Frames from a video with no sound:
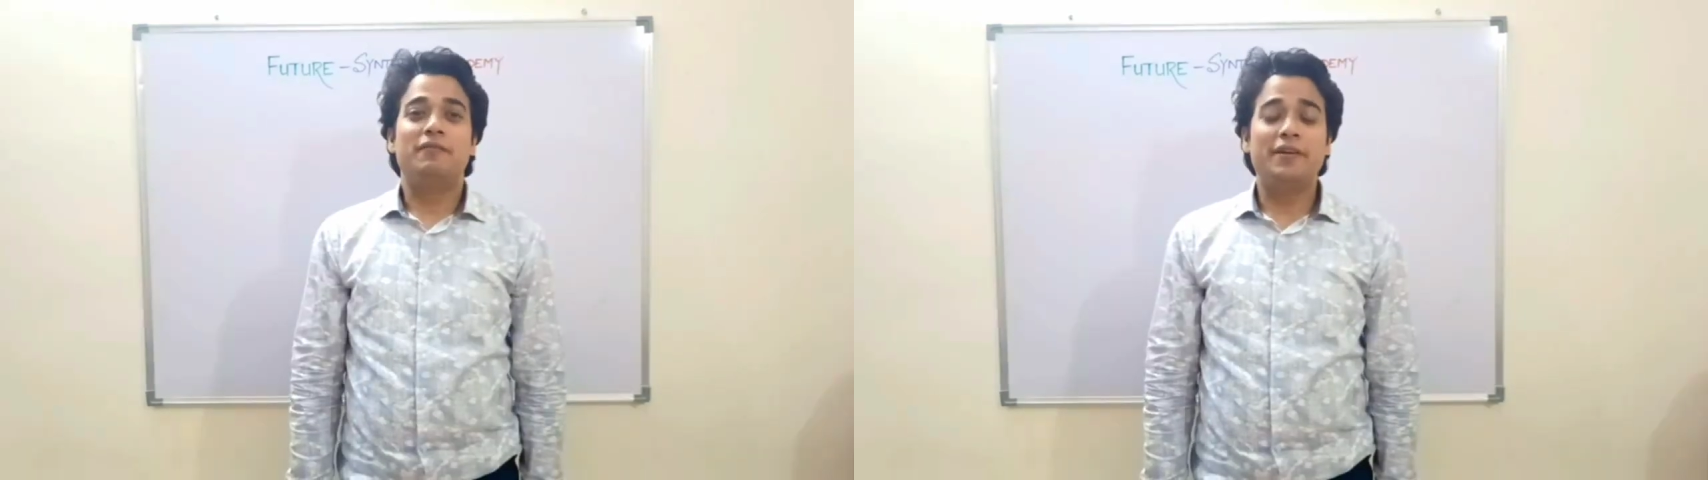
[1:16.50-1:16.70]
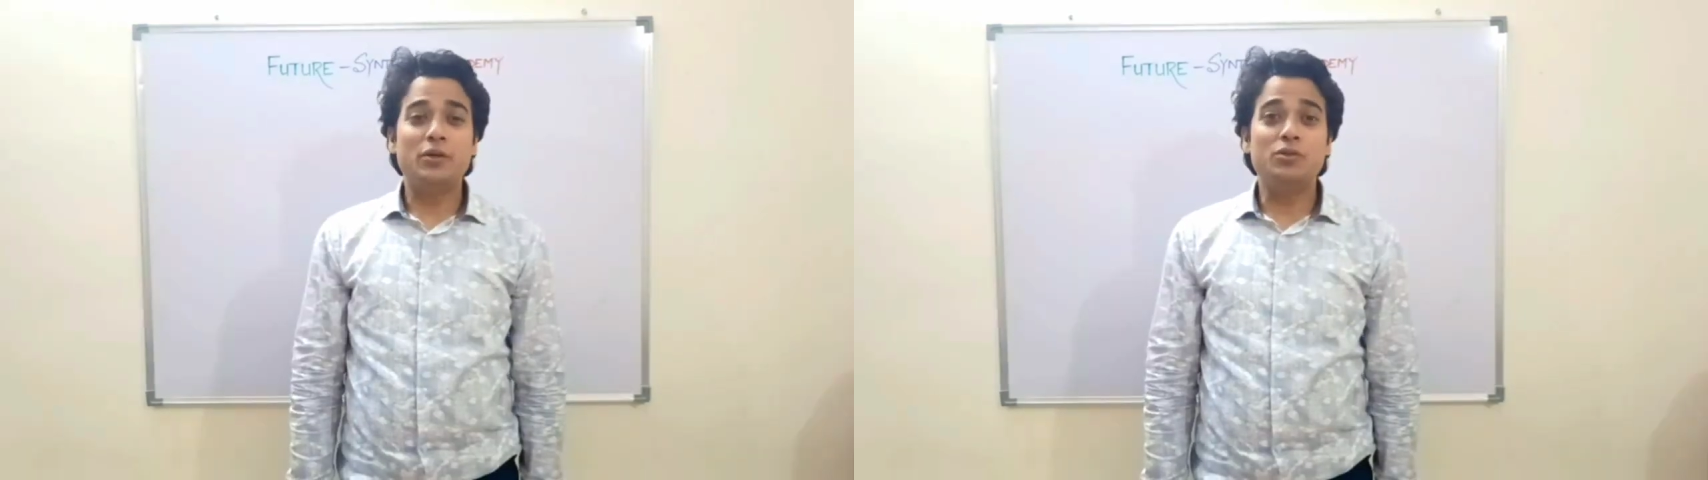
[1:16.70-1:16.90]

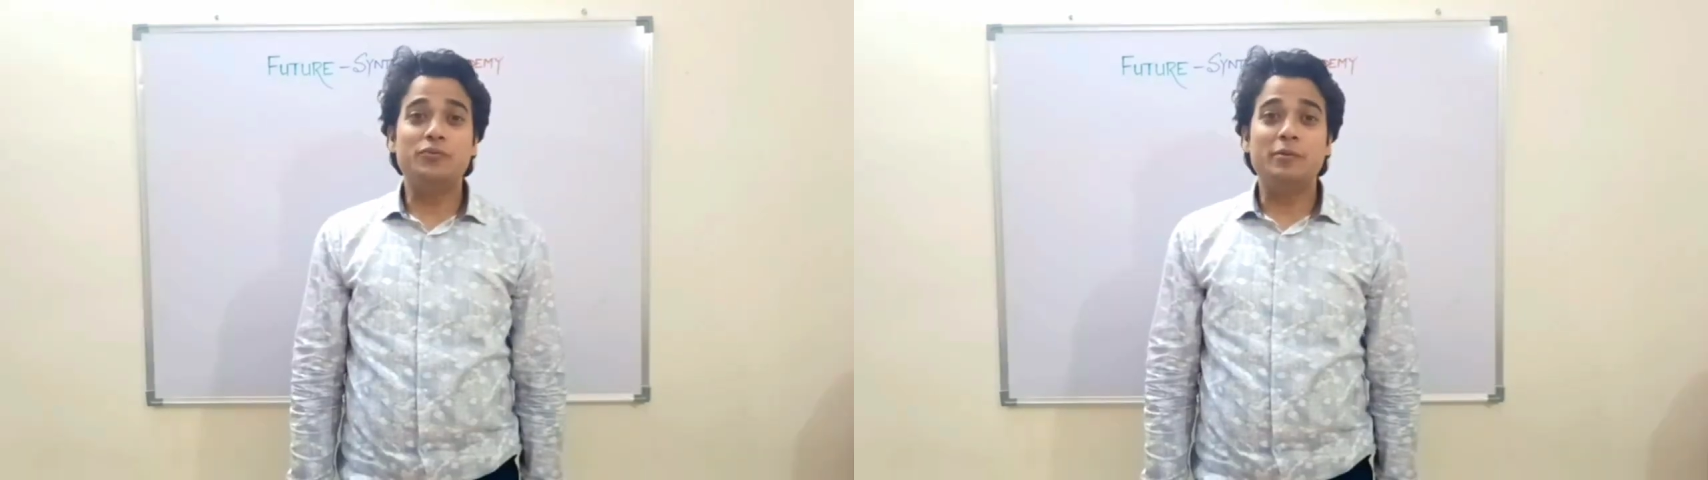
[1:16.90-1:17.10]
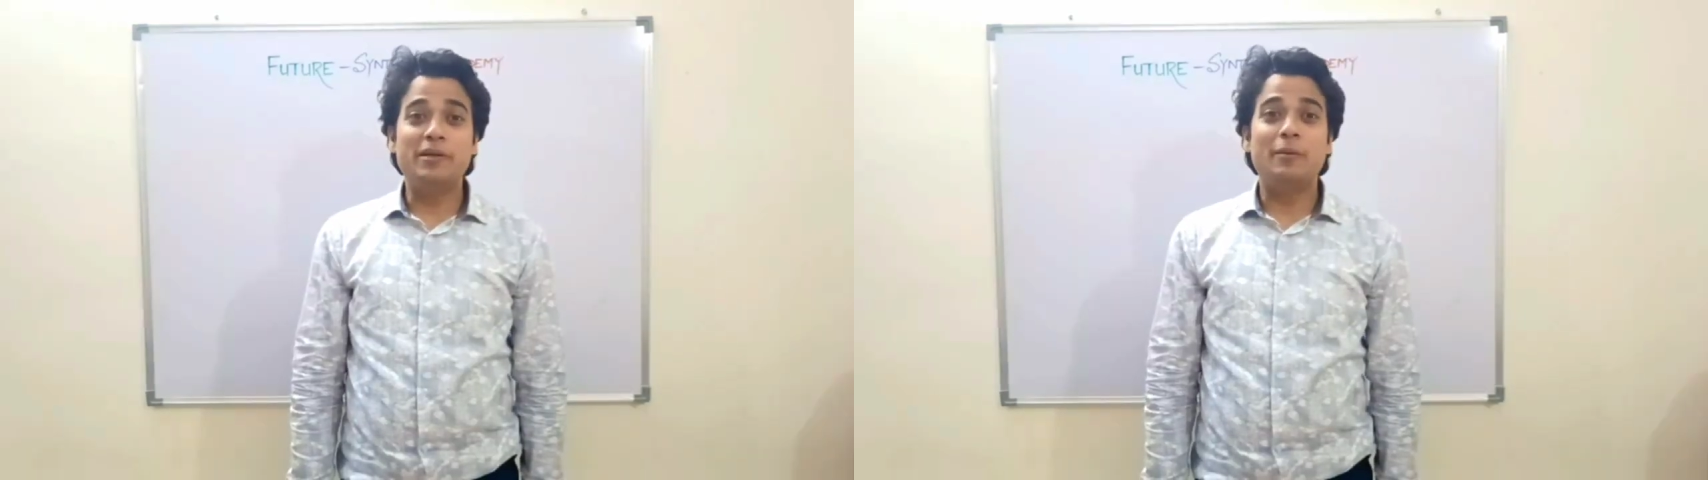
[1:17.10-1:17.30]

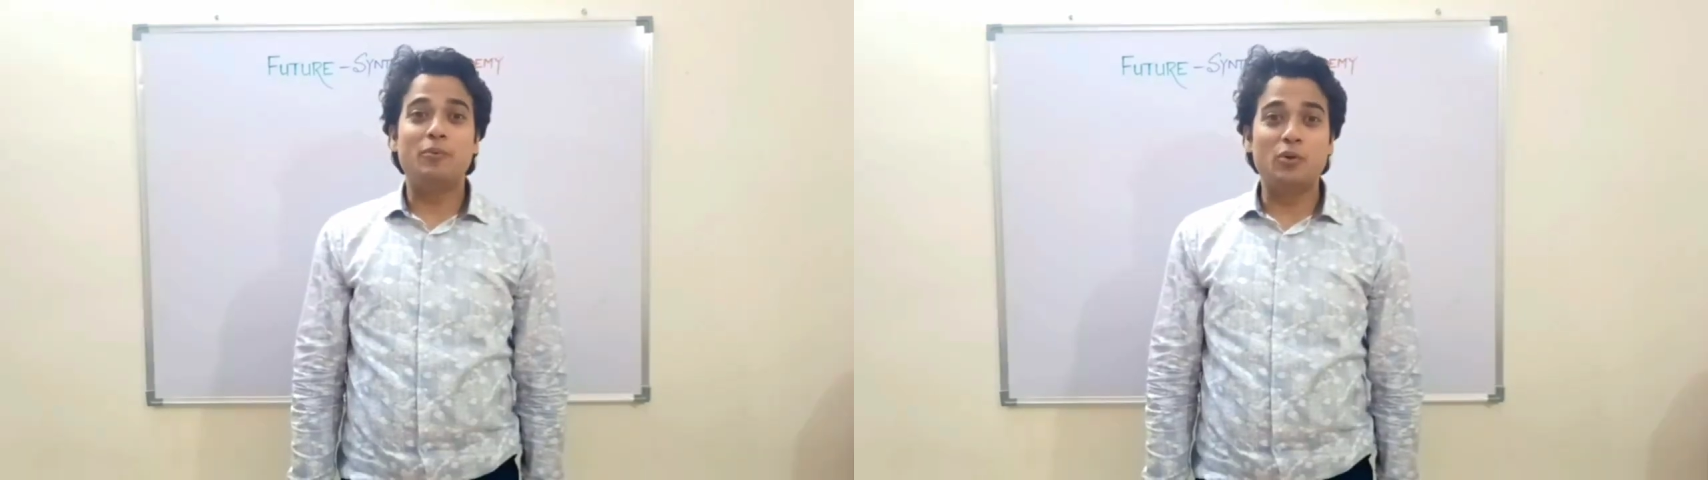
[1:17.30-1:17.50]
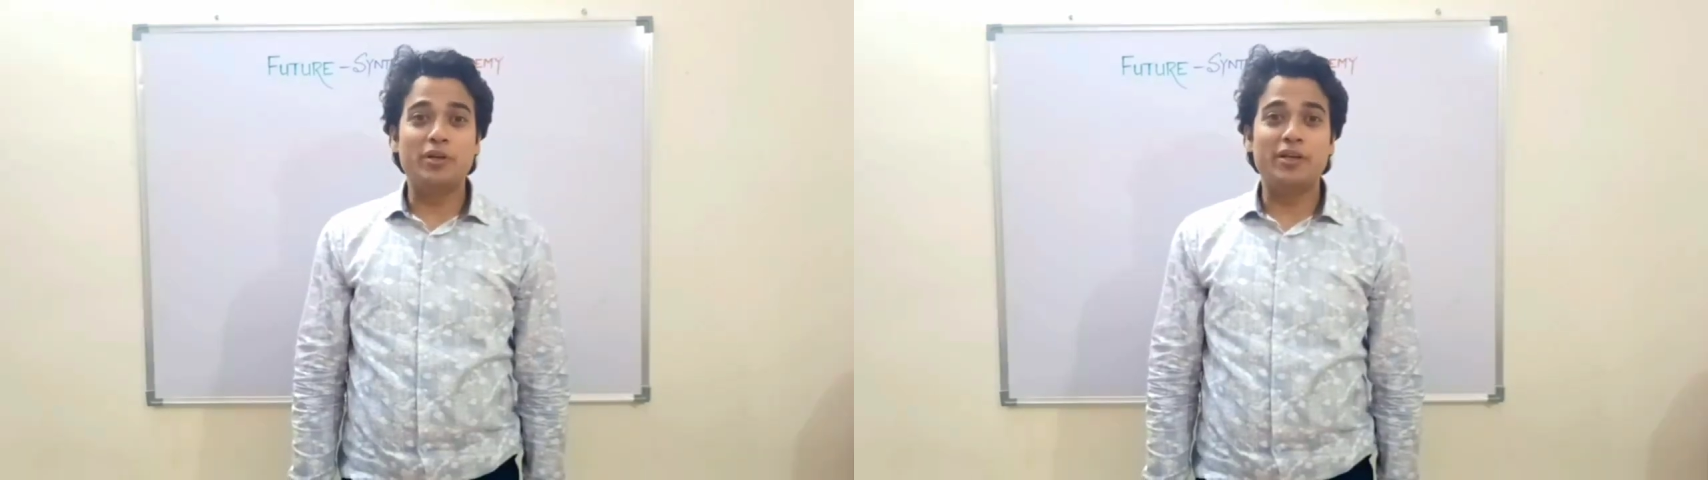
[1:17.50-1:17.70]
Videos will be
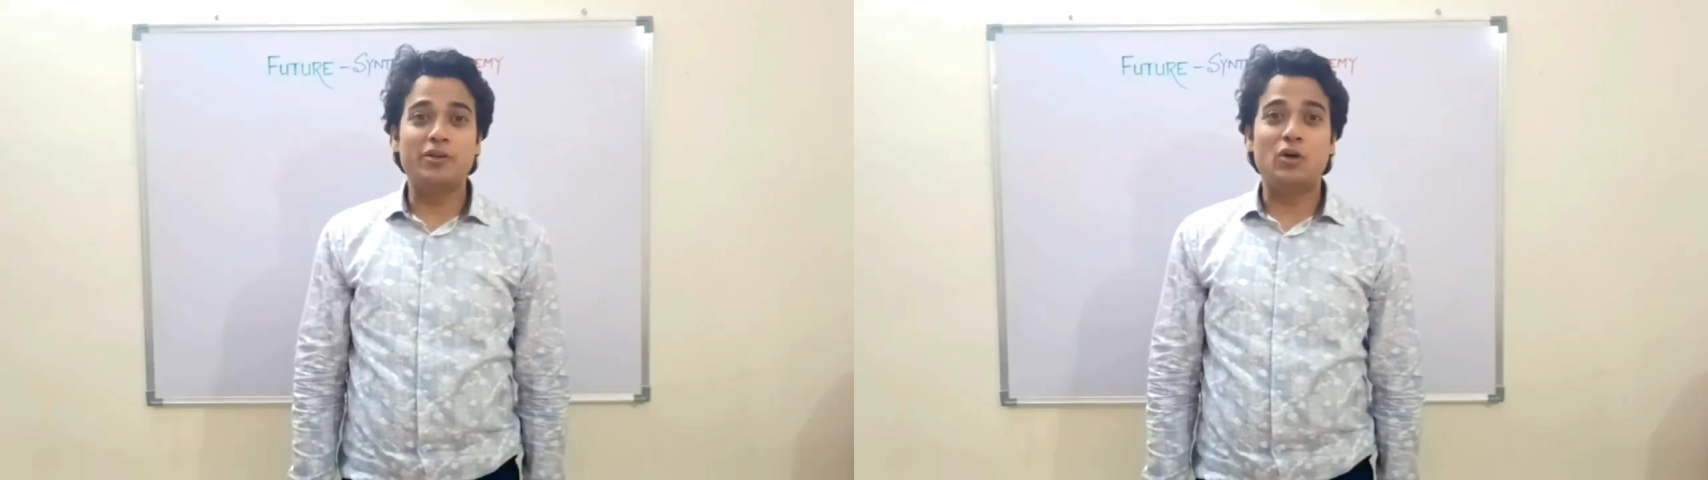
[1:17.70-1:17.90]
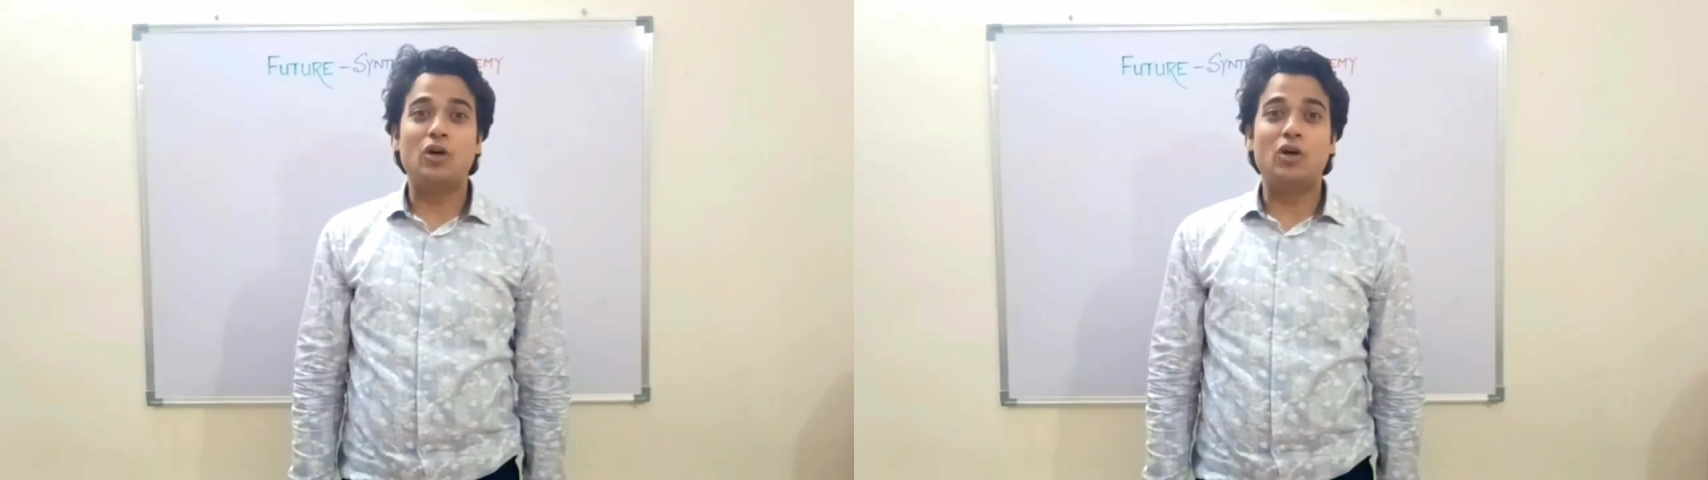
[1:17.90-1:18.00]
uploaded